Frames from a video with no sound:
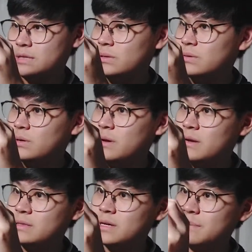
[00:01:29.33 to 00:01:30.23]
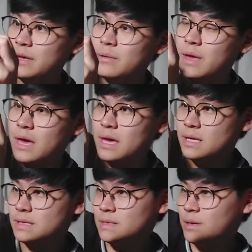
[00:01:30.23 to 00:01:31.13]
don't know whether it's gonna be
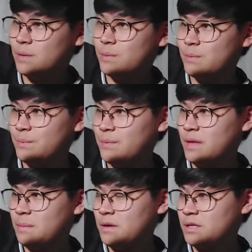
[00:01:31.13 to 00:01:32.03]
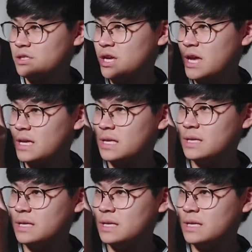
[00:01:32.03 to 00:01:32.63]
okay, so I'm gonna check.